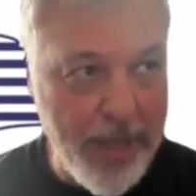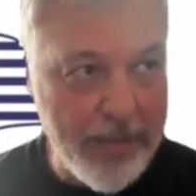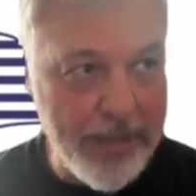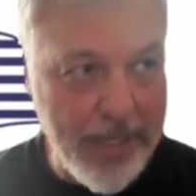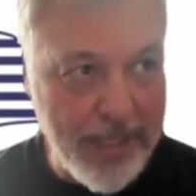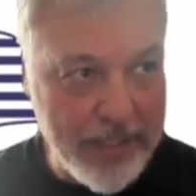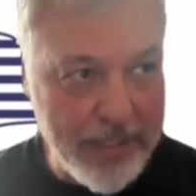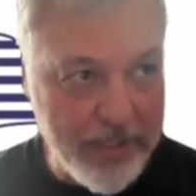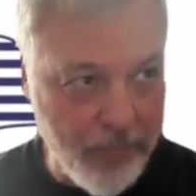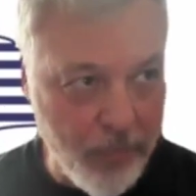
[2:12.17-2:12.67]

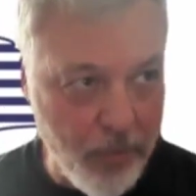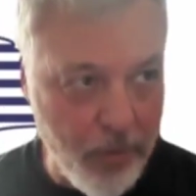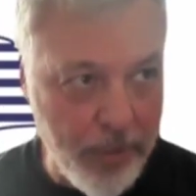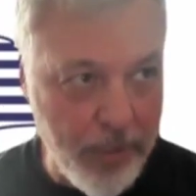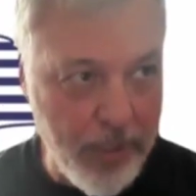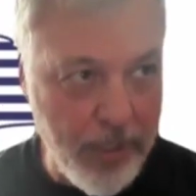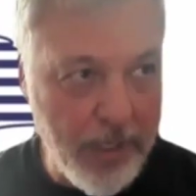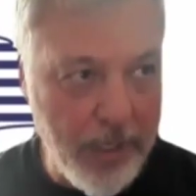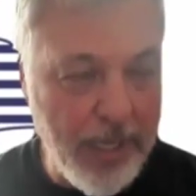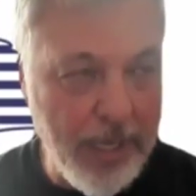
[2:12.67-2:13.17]
That's for
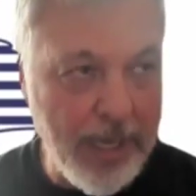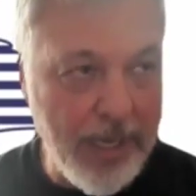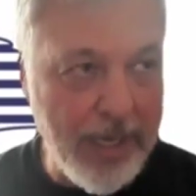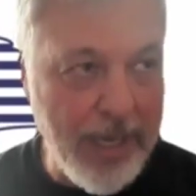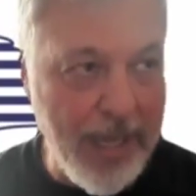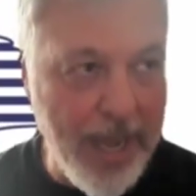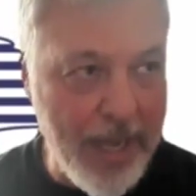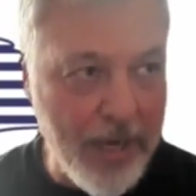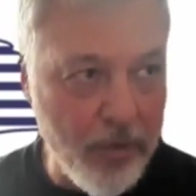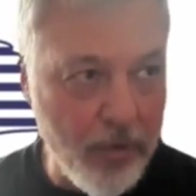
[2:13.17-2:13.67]
the
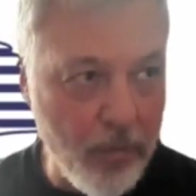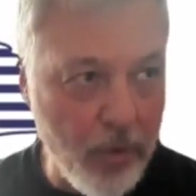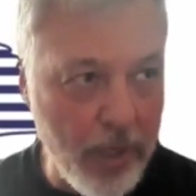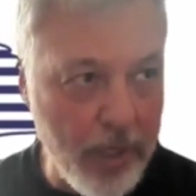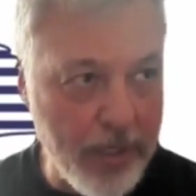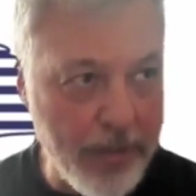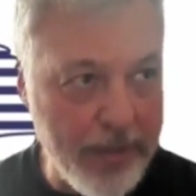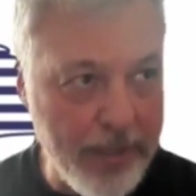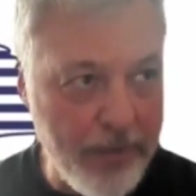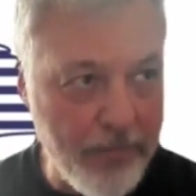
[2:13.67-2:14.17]
latter
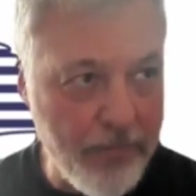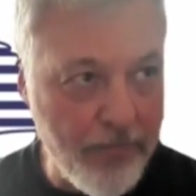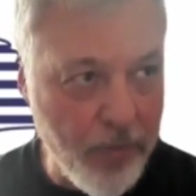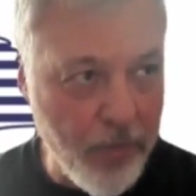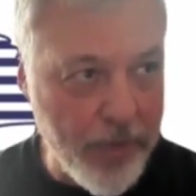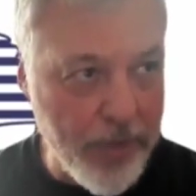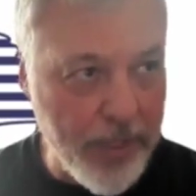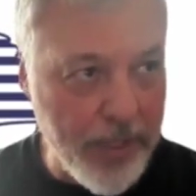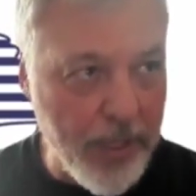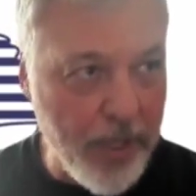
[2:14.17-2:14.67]
one. And then
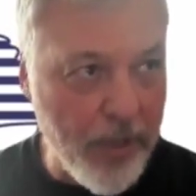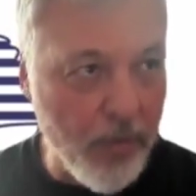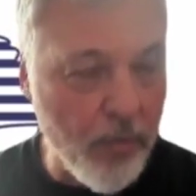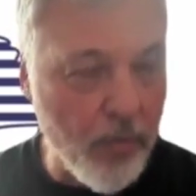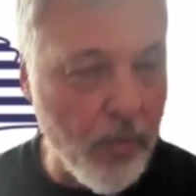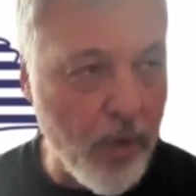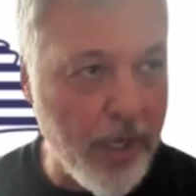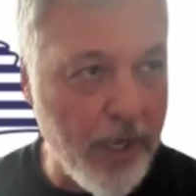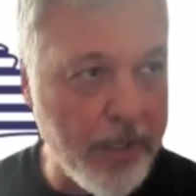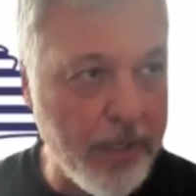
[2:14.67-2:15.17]
for the other
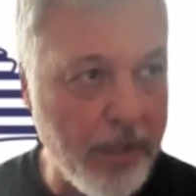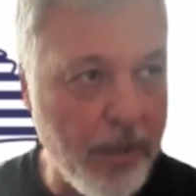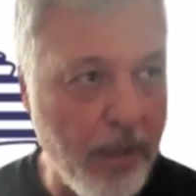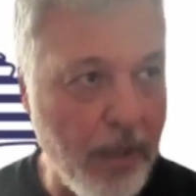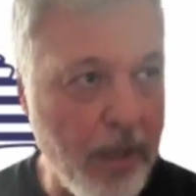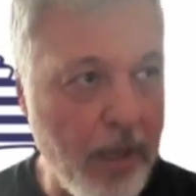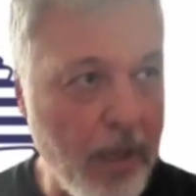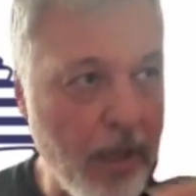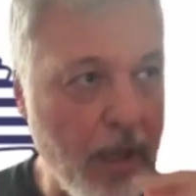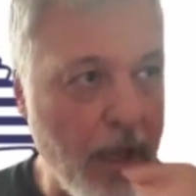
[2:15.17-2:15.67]
one,
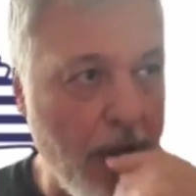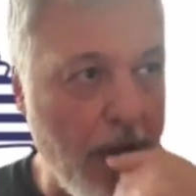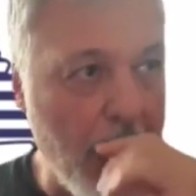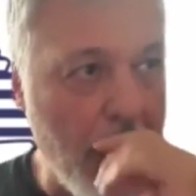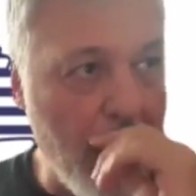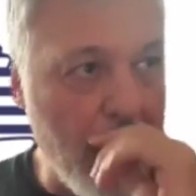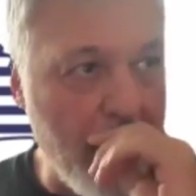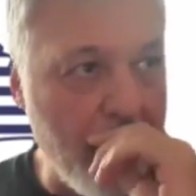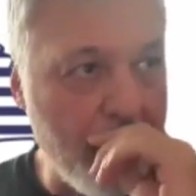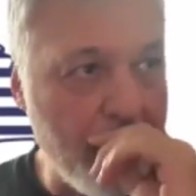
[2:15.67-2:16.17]

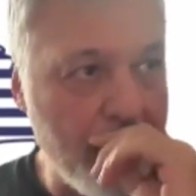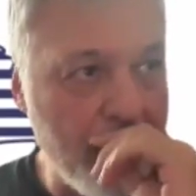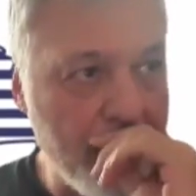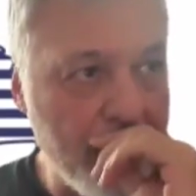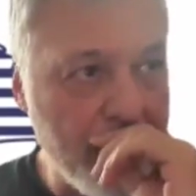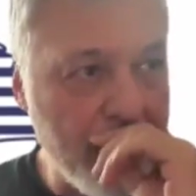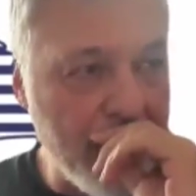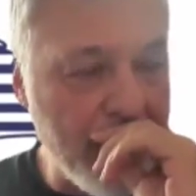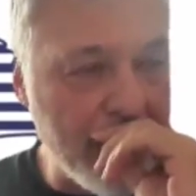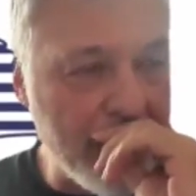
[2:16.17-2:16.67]

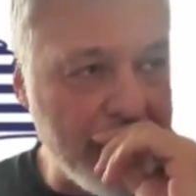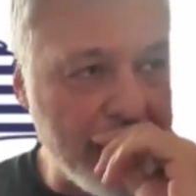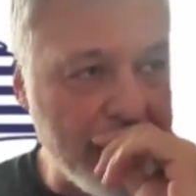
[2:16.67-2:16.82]
it's